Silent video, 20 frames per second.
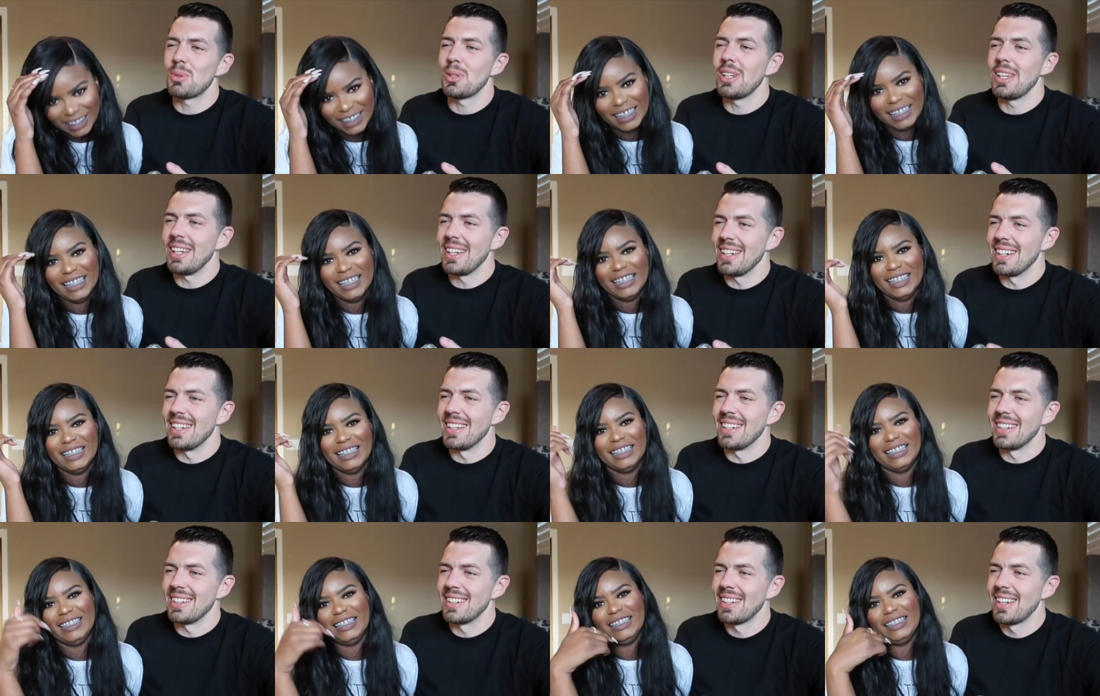Speaker 1: pretty
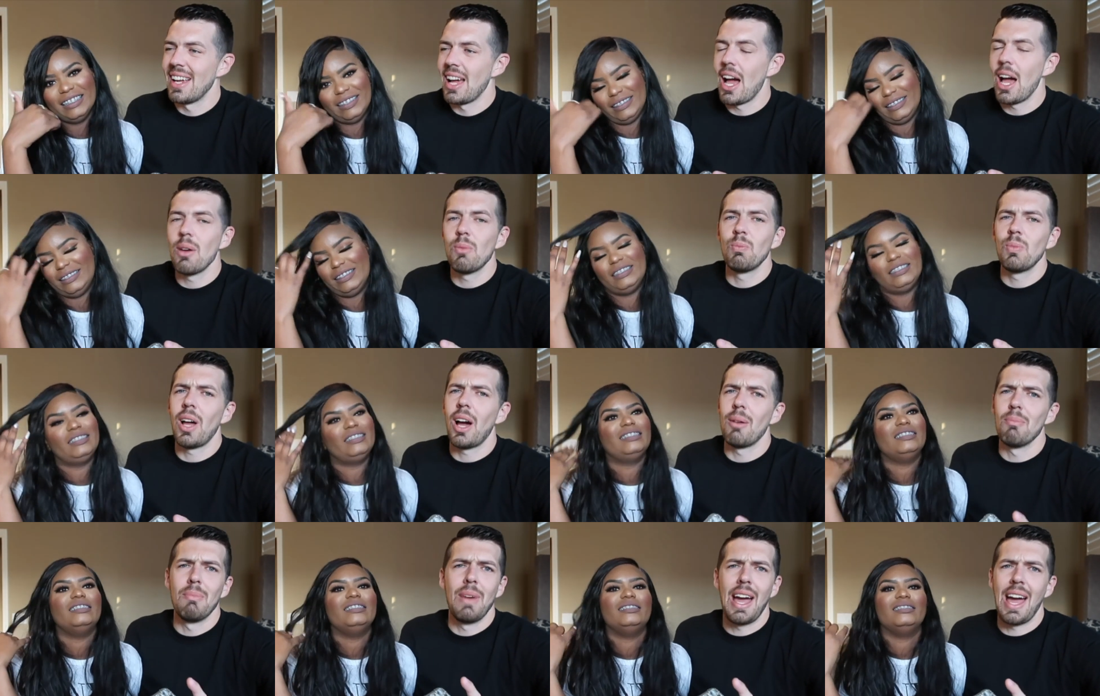good. I'm
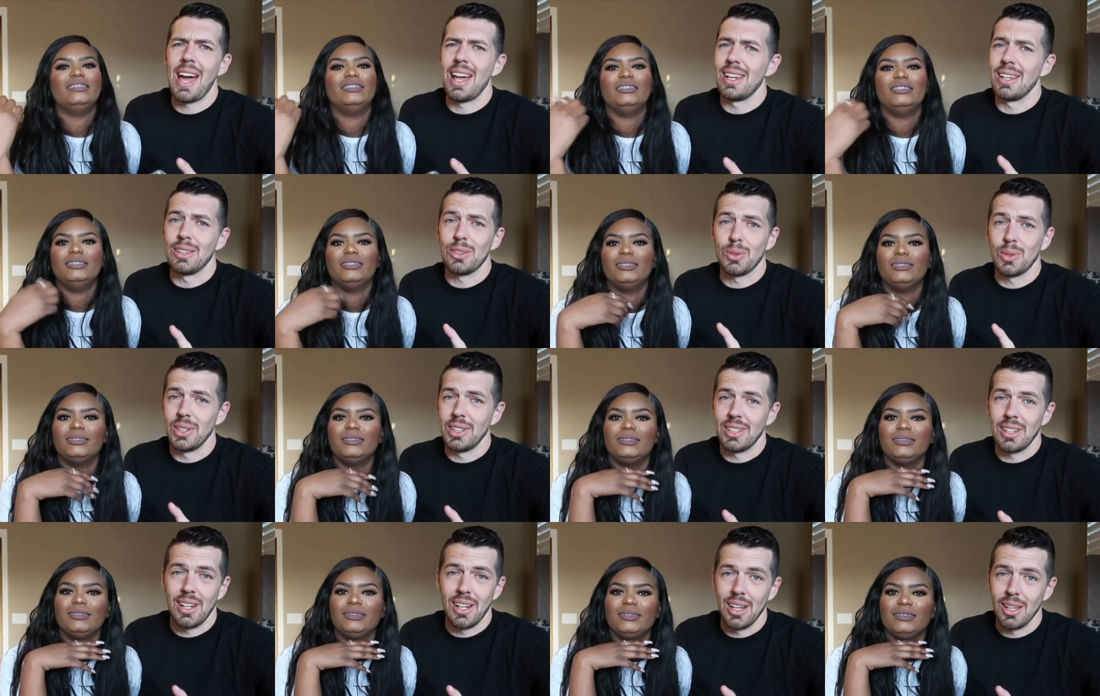not mad at
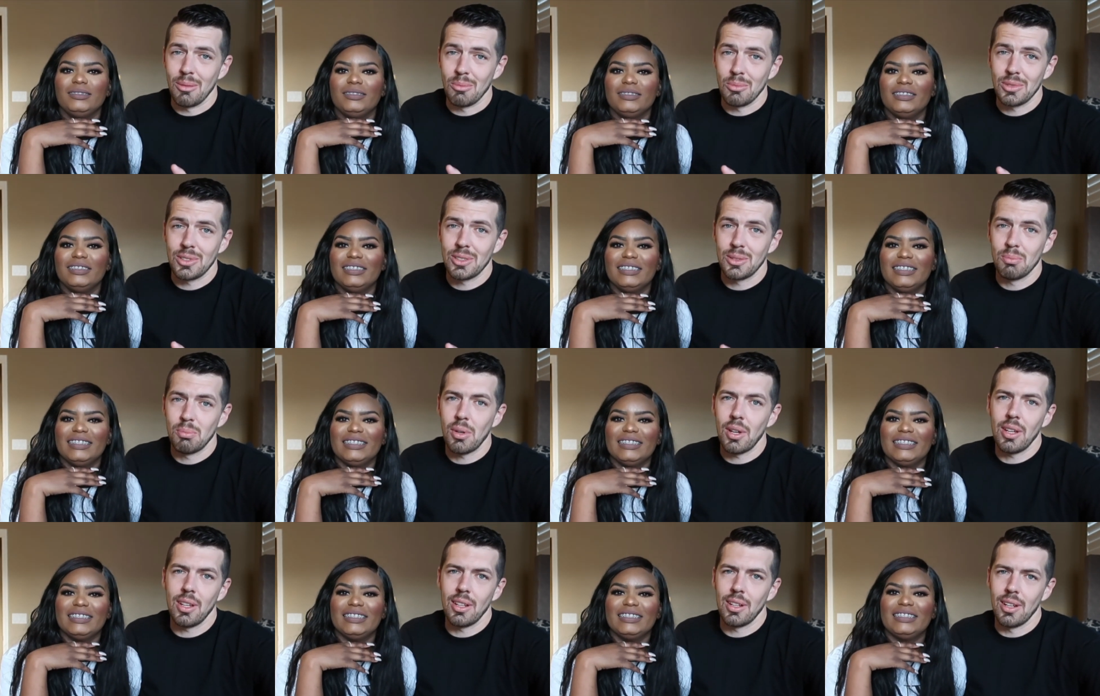three times,
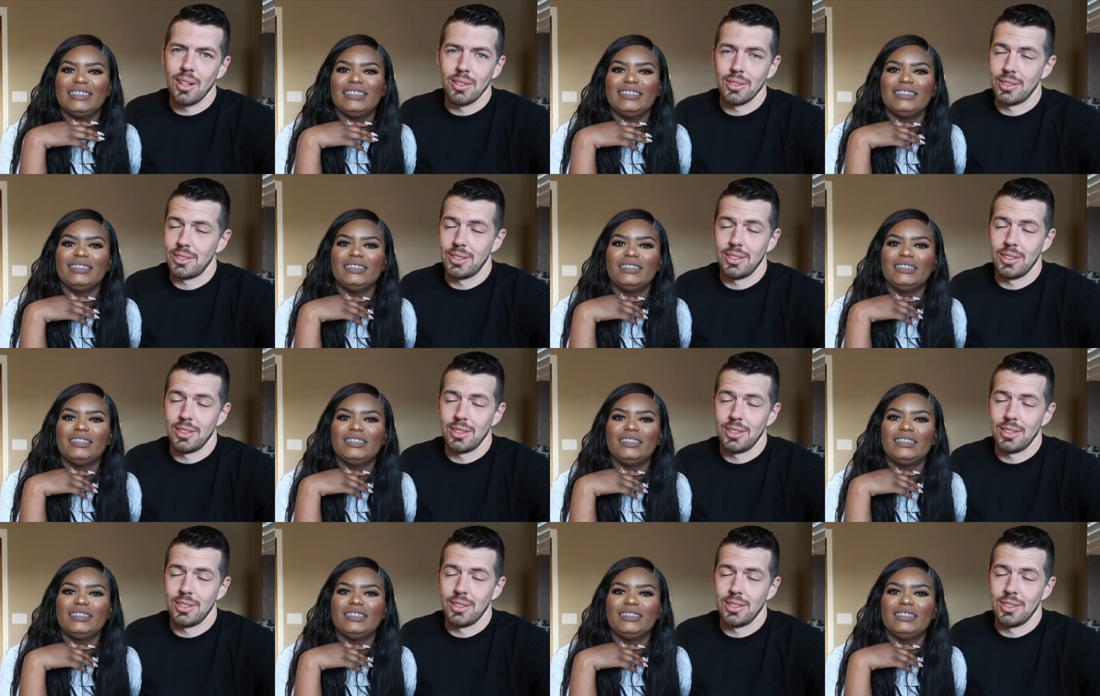but you know,